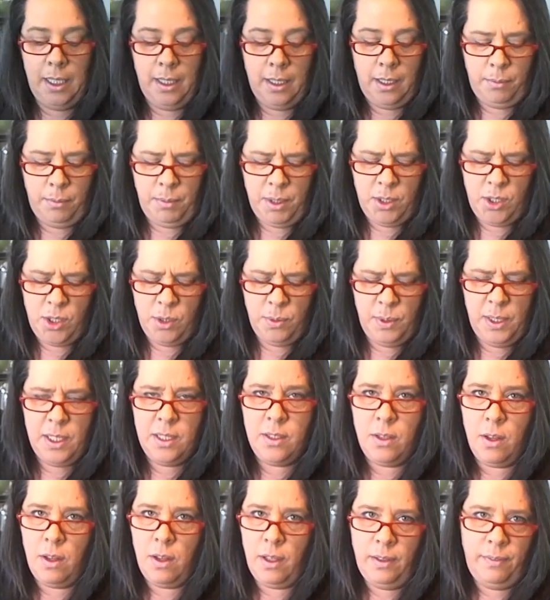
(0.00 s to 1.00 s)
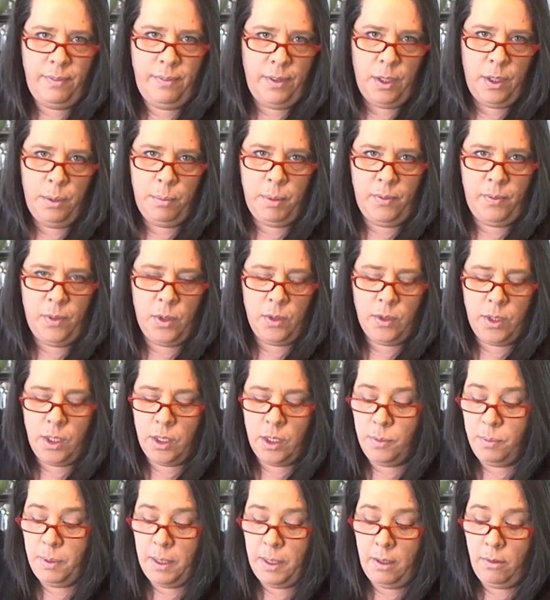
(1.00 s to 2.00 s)
I'm not sure what he's calling the variable
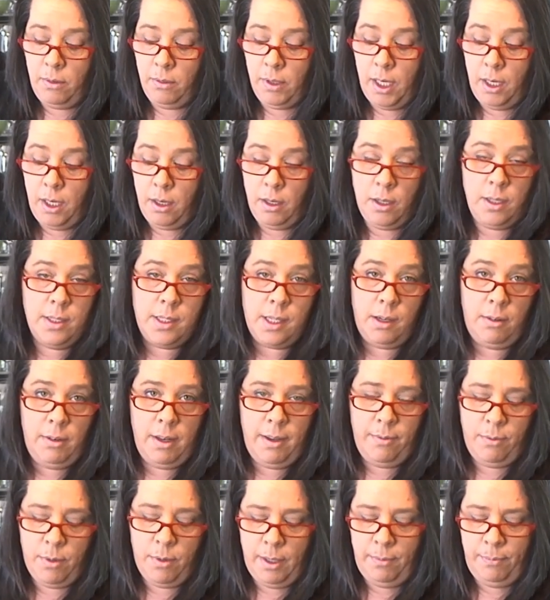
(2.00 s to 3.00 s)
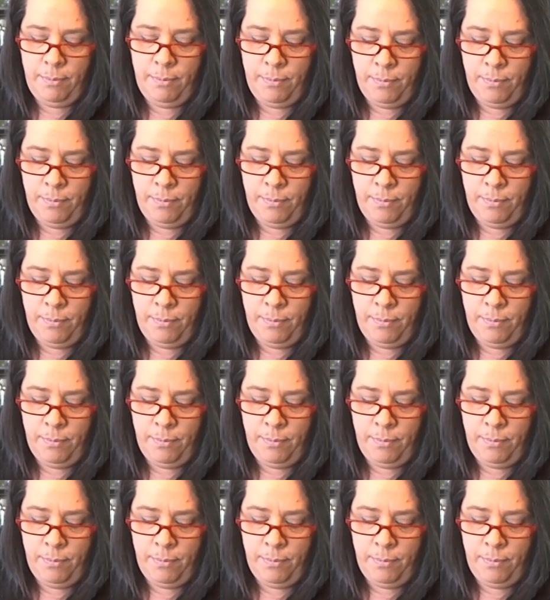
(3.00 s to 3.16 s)
voltage, but I don't care because I don't have one.